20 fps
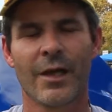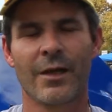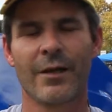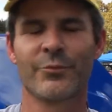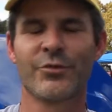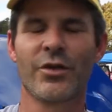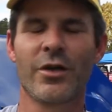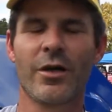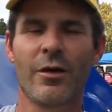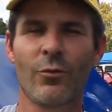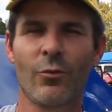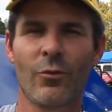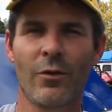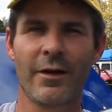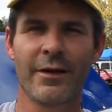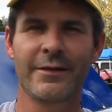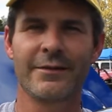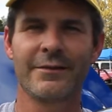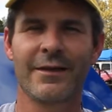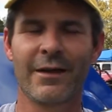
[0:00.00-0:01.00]
I'm John
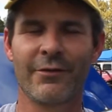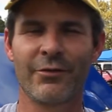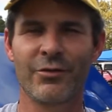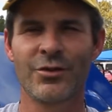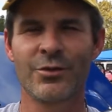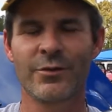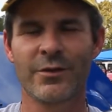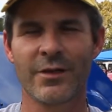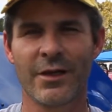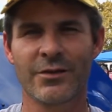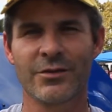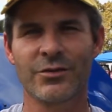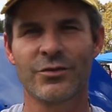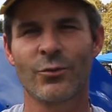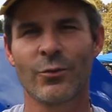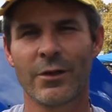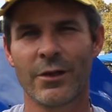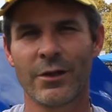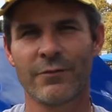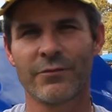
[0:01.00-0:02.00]
White, have a
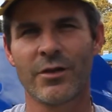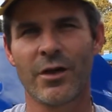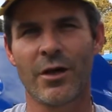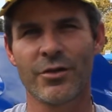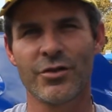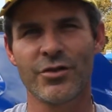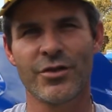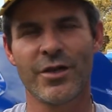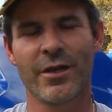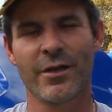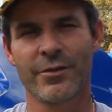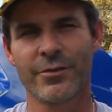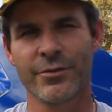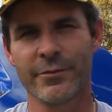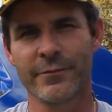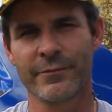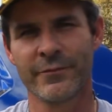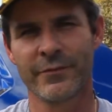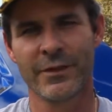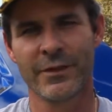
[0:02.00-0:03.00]
2012 Dodge Challenger.